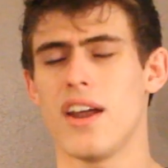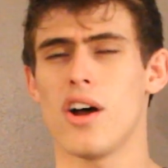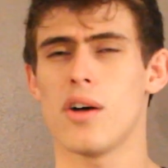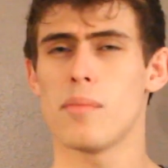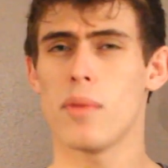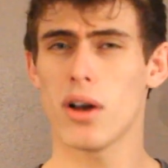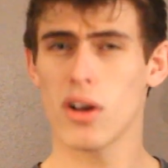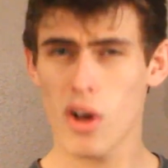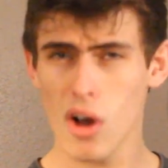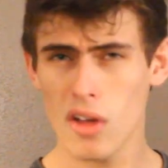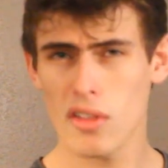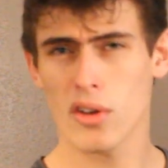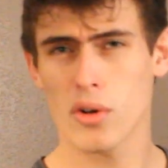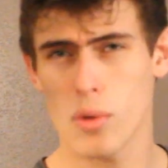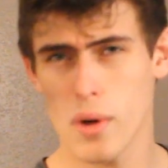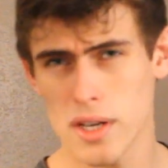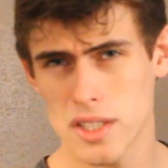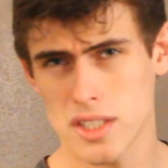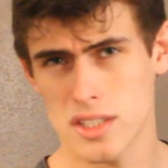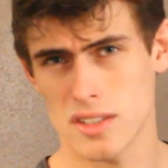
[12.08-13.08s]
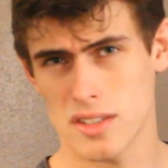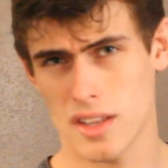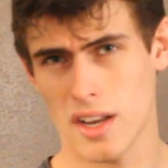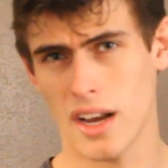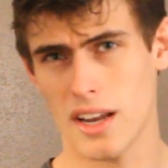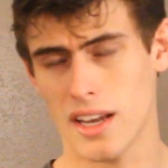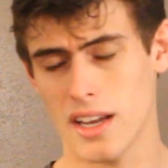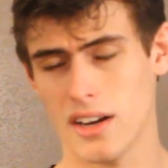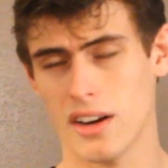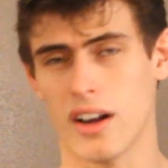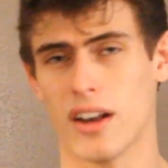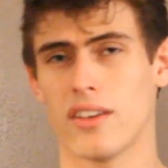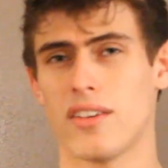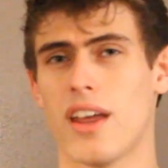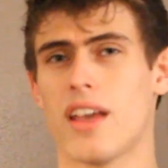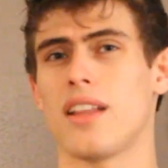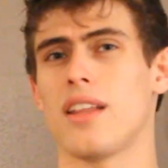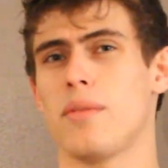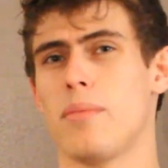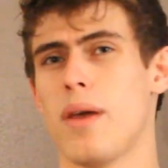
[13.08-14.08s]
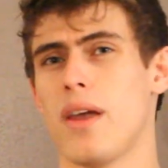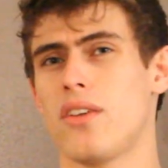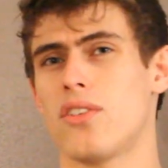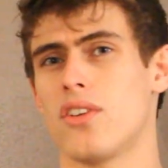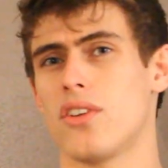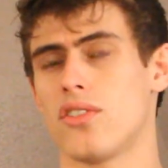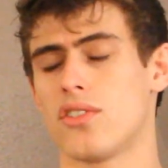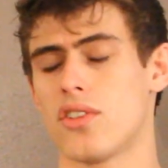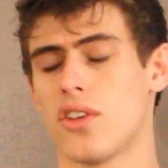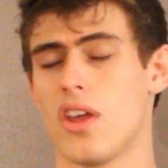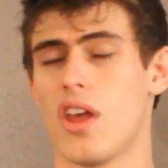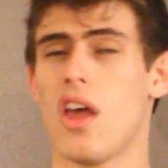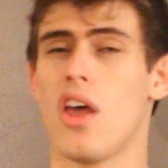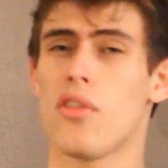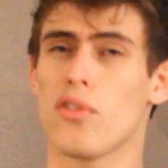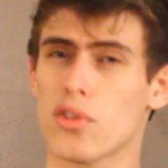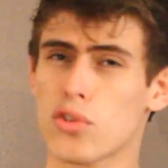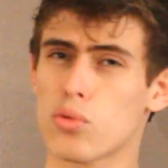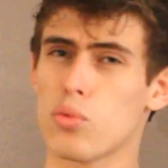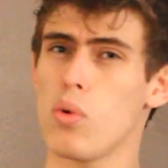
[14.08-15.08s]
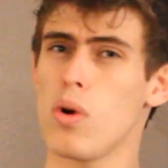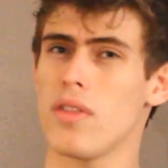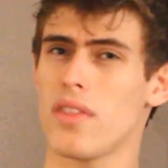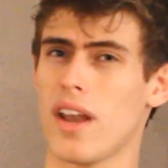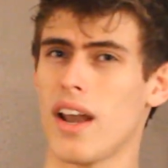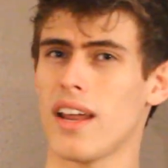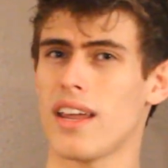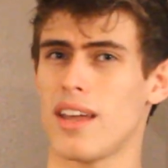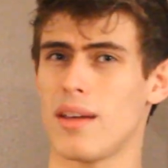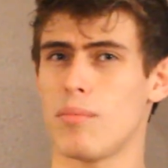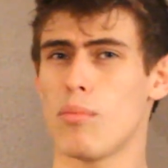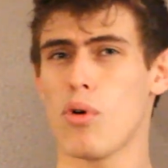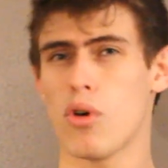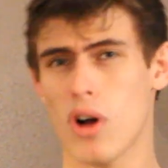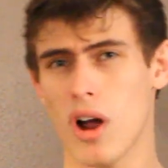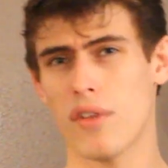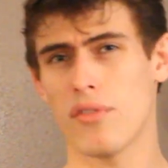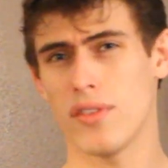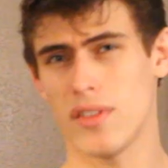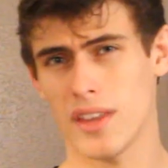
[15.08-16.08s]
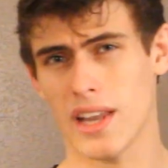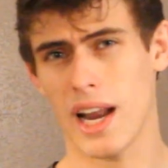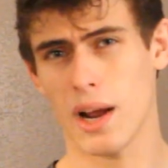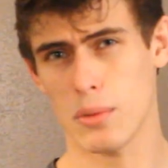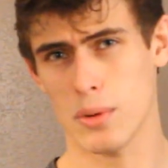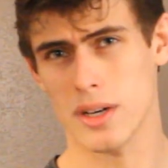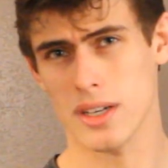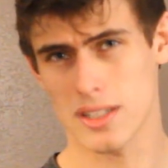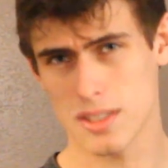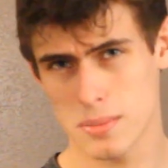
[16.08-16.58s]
Now, among all the questions that I get on a daily basis, there's one that I get more often than I would